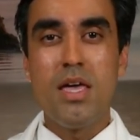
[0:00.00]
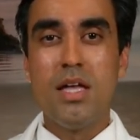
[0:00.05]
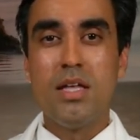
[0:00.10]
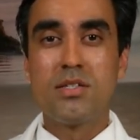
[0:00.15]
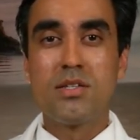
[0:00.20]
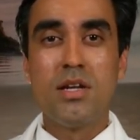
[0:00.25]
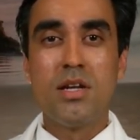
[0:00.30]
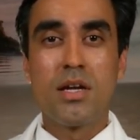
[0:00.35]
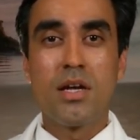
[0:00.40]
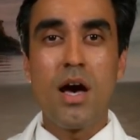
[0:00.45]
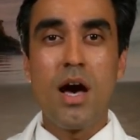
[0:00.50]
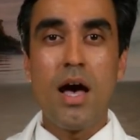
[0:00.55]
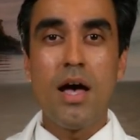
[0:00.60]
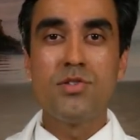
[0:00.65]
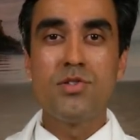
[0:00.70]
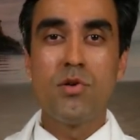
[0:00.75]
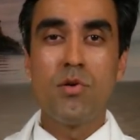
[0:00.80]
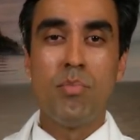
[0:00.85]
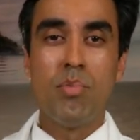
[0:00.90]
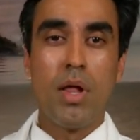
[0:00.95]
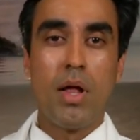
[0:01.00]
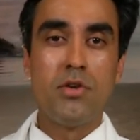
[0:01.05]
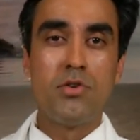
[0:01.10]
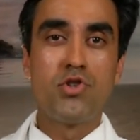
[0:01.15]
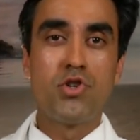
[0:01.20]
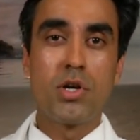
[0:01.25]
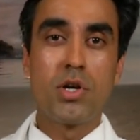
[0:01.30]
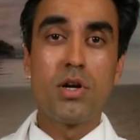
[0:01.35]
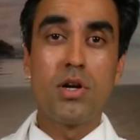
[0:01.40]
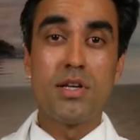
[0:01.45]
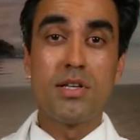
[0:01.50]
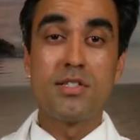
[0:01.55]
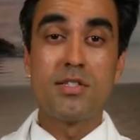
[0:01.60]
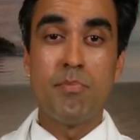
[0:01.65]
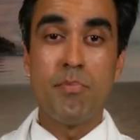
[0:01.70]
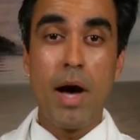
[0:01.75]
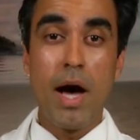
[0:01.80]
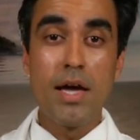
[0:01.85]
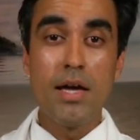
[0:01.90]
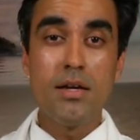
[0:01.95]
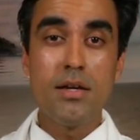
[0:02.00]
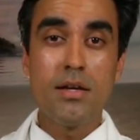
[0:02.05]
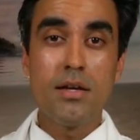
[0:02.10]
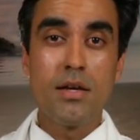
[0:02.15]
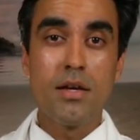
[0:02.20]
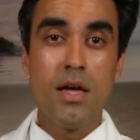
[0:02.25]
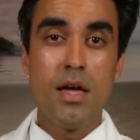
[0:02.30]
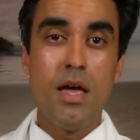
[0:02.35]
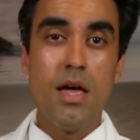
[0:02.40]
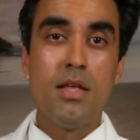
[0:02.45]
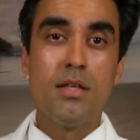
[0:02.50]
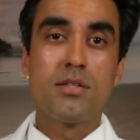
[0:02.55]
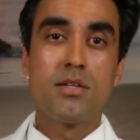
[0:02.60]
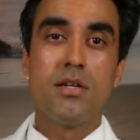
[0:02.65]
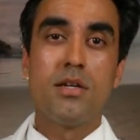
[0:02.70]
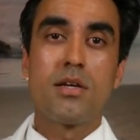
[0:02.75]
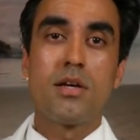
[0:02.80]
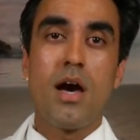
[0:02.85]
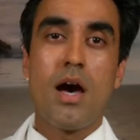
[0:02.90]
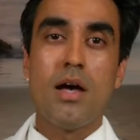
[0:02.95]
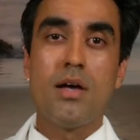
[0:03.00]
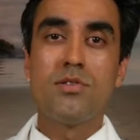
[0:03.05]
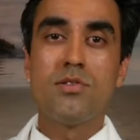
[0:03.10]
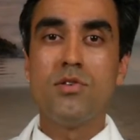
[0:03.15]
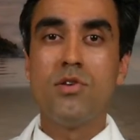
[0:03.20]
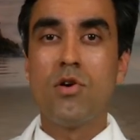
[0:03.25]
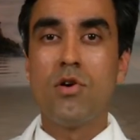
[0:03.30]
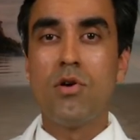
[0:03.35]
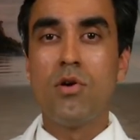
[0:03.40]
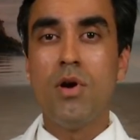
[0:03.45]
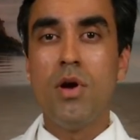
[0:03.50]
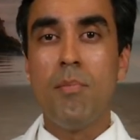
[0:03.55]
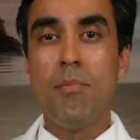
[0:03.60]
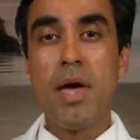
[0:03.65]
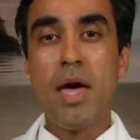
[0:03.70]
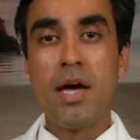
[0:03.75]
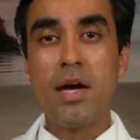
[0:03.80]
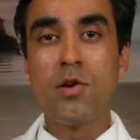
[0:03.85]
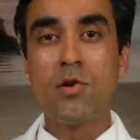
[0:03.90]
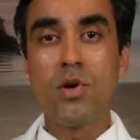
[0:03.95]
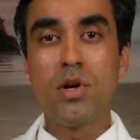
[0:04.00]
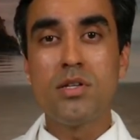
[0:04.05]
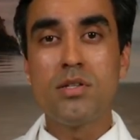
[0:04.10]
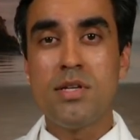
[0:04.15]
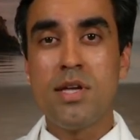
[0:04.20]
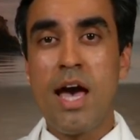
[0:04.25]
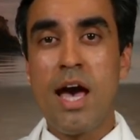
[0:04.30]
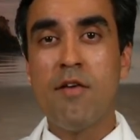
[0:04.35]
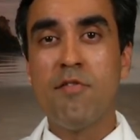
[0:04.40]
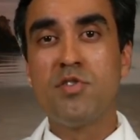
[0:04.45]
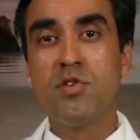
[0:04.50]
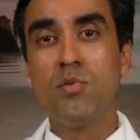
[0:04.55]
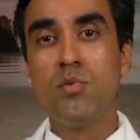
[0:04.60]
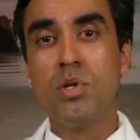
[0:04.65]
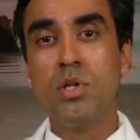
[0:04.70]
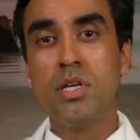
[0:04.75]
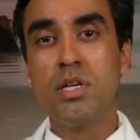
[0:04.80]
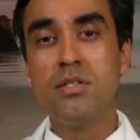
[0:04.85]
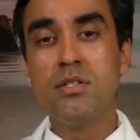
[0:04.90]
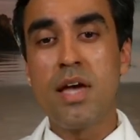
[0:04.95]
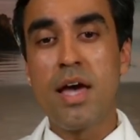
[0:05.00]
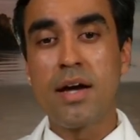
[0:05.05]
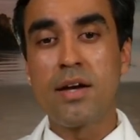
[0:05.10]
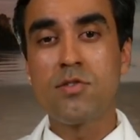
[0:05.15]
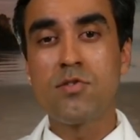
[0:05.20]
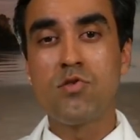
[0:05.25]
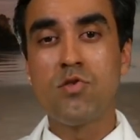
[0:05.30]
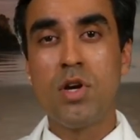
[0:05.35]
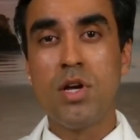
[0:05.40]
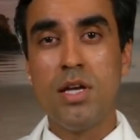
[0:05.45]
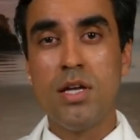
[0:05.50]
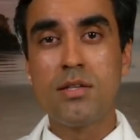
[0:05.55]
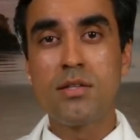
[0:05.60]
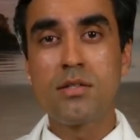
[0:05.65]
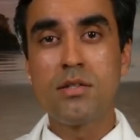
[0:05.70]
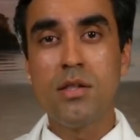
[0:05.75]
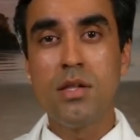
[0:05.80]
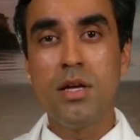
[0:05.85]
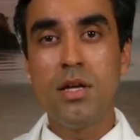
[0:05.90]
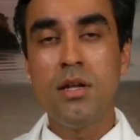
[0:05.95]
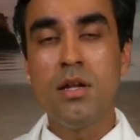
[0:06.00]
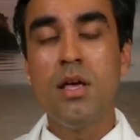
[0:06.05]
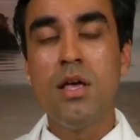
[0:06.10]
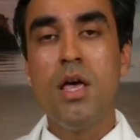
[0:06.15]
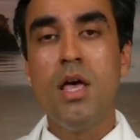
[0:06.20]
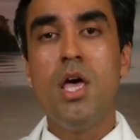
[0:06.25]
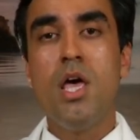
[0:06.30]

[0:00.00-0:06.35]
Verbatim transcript: it's going to cause your blood sugar to spike. It's going to cause your pancreas to have to release extra insulin.